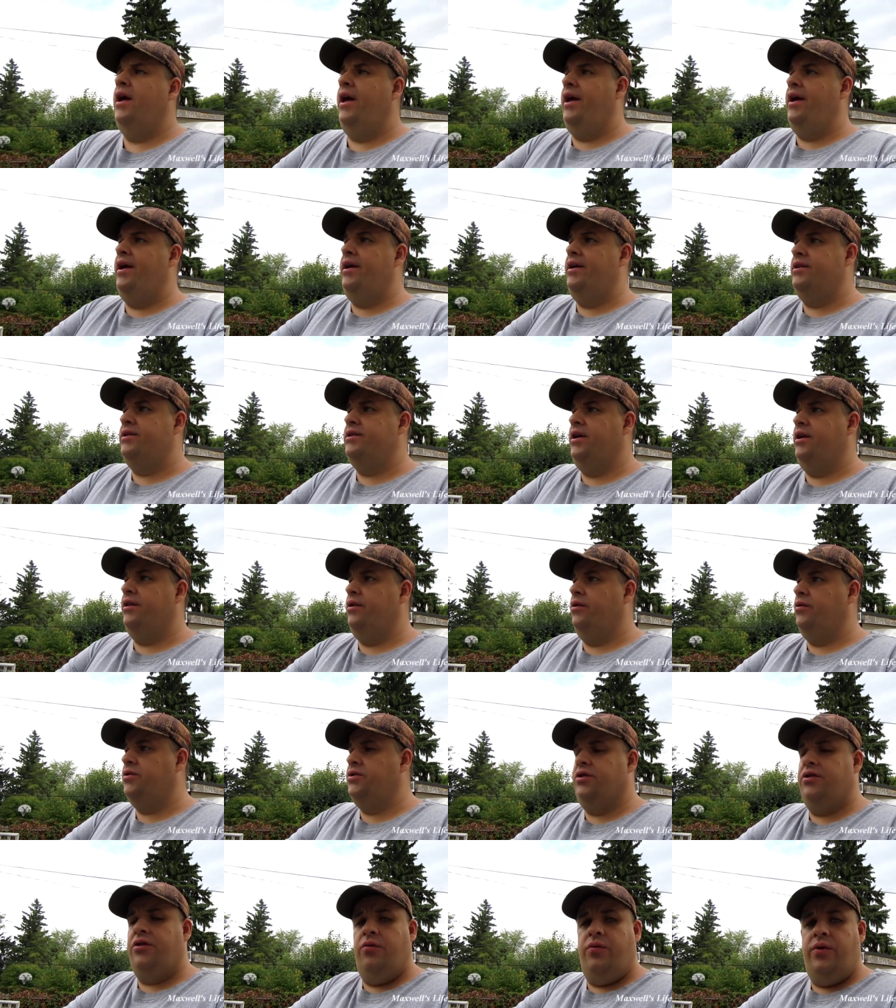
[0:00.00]
And uh,
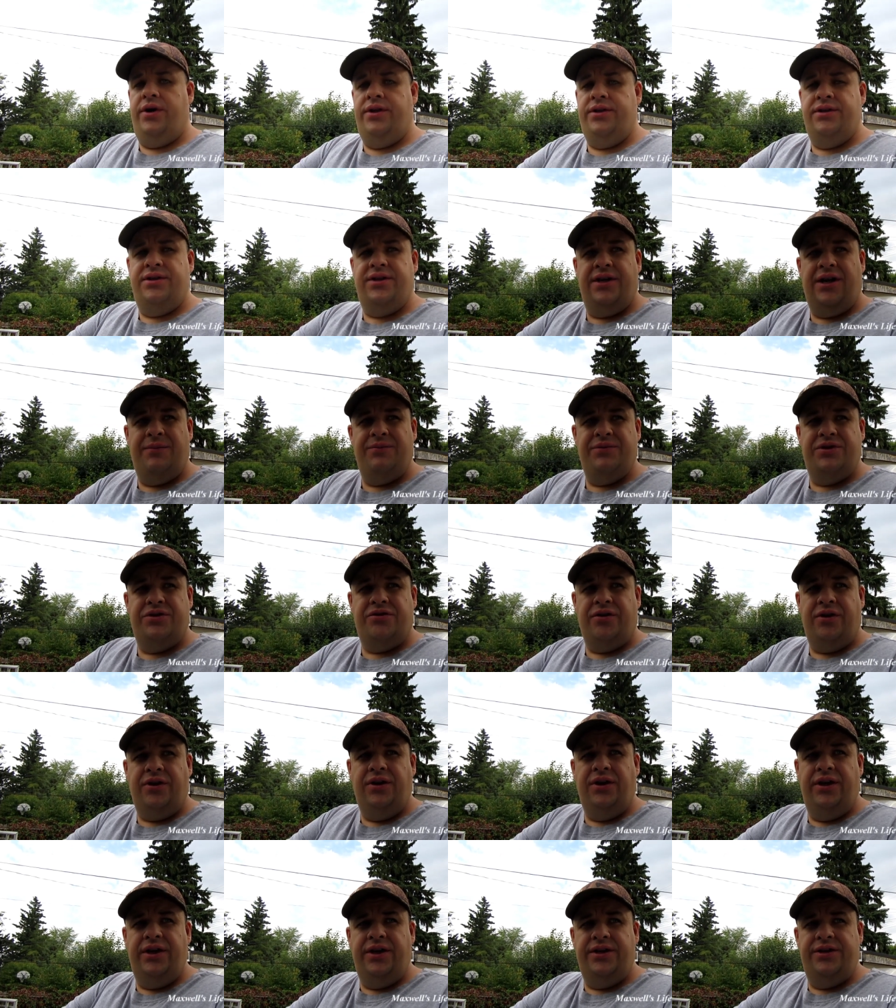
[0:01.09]
those are the ones that I'm
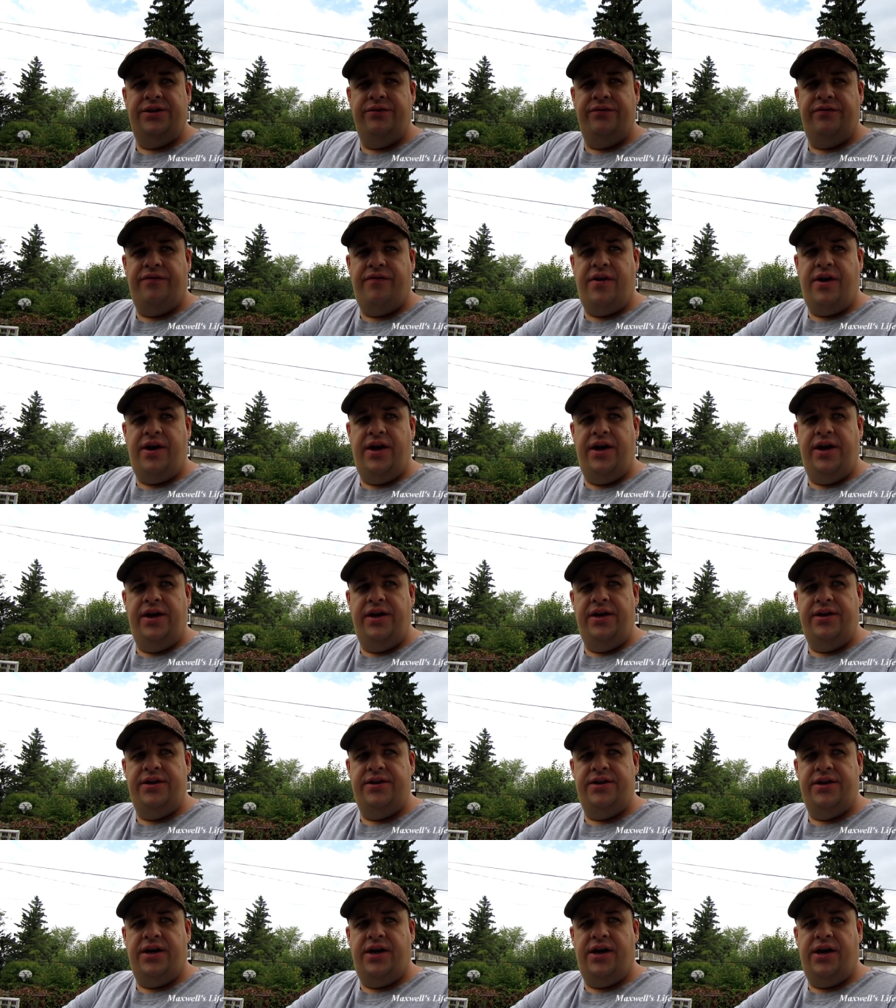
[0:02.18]
struggling to
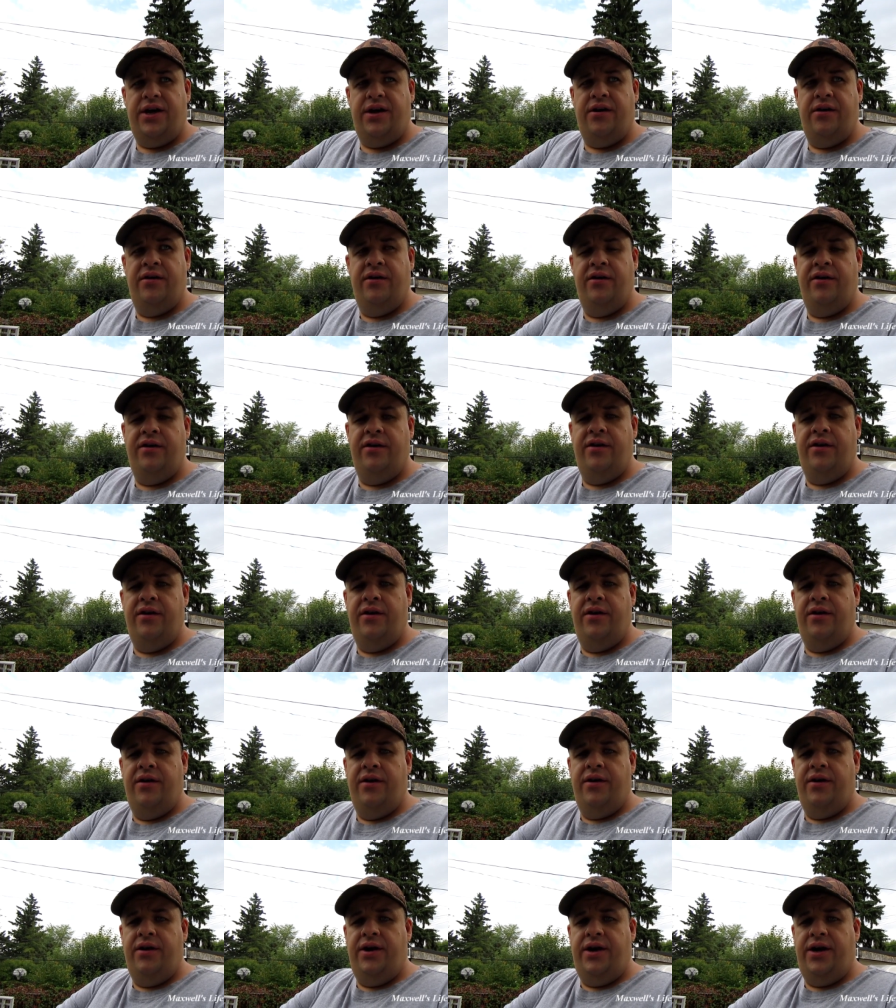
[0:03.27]
find uh,
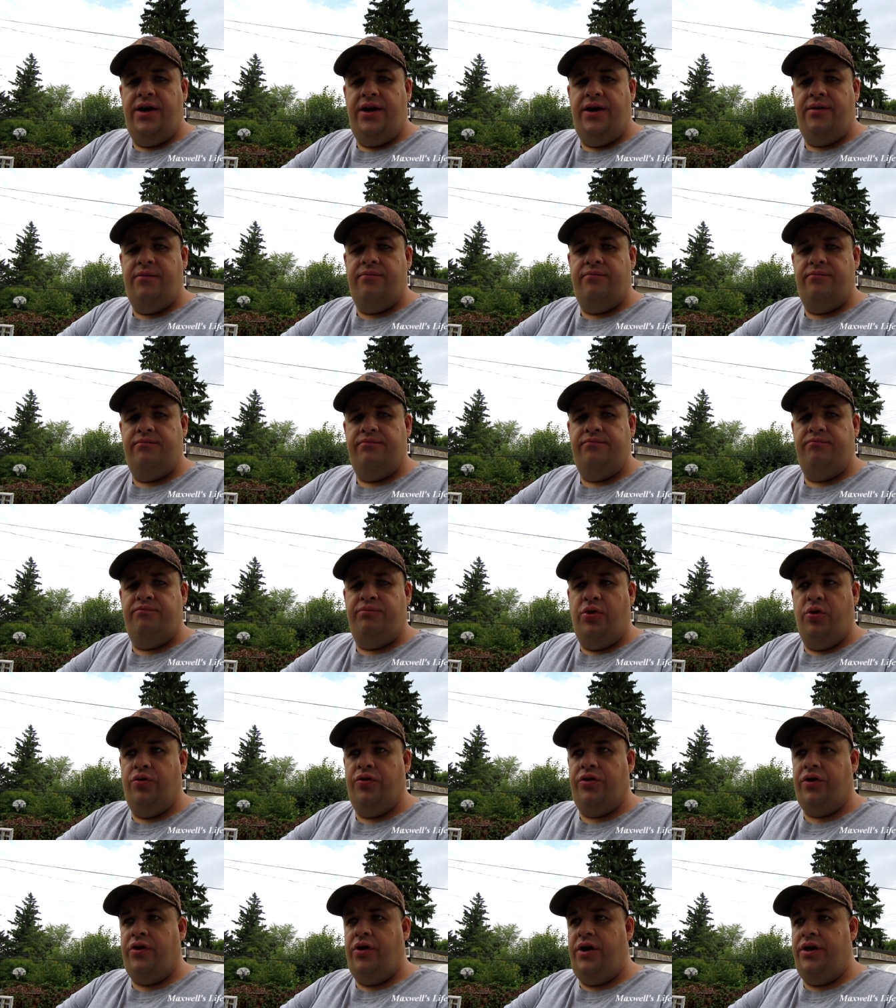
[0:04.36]
um,
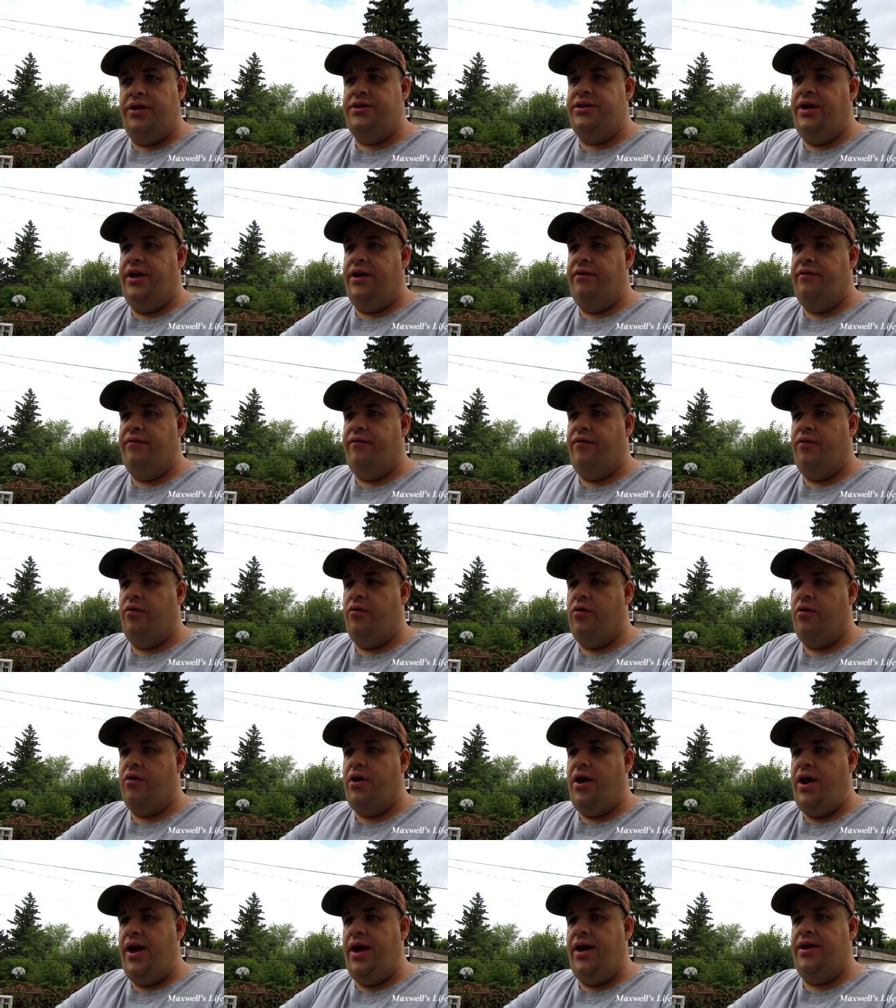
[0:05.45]
both content
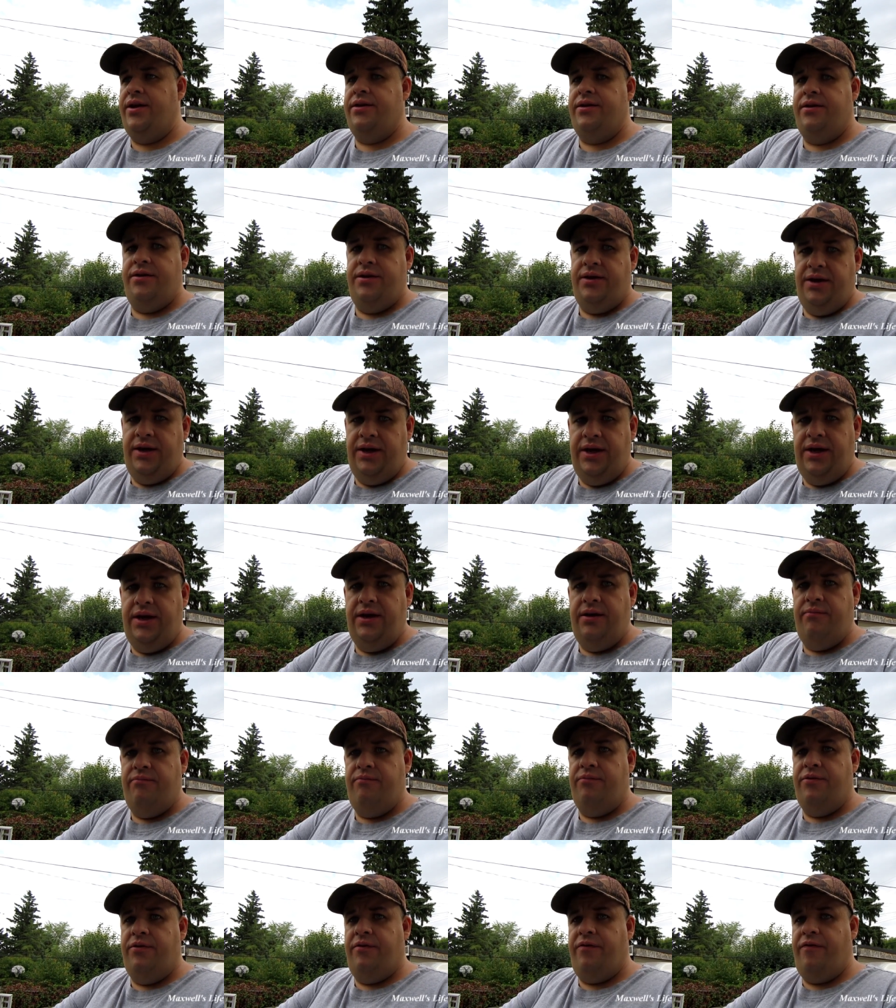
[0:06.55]
for and the,
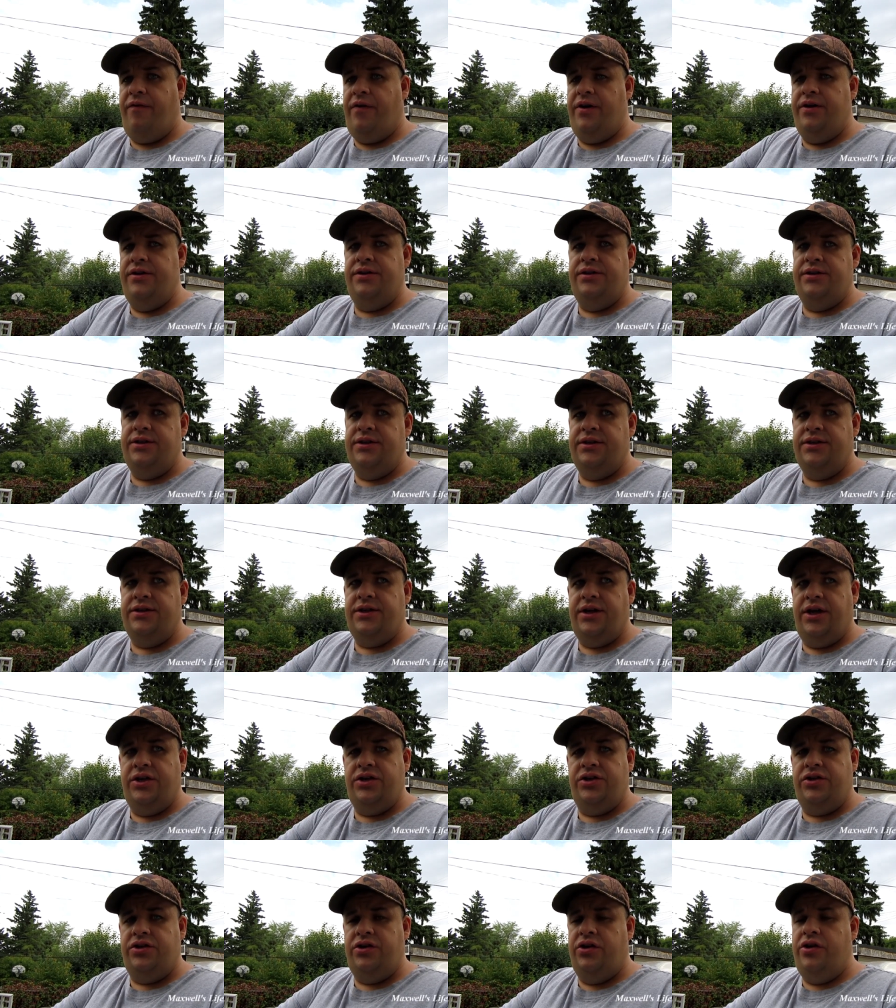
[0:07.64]
the funds and
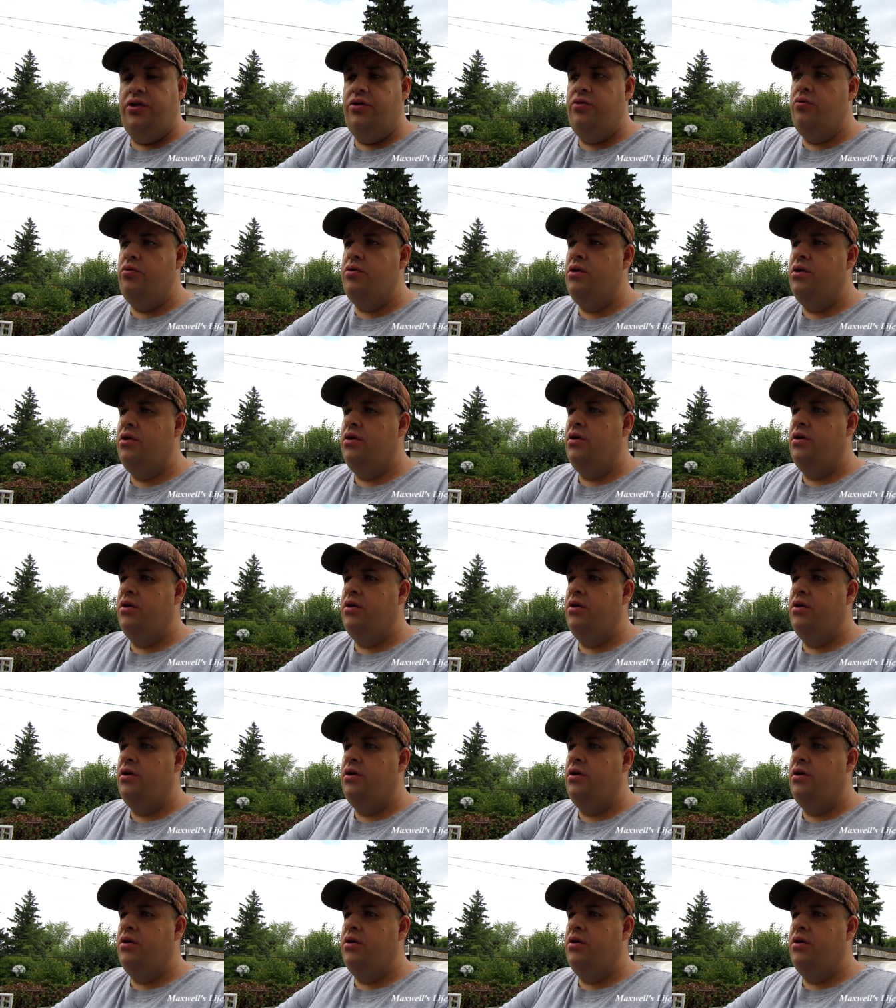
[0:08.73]
such to do.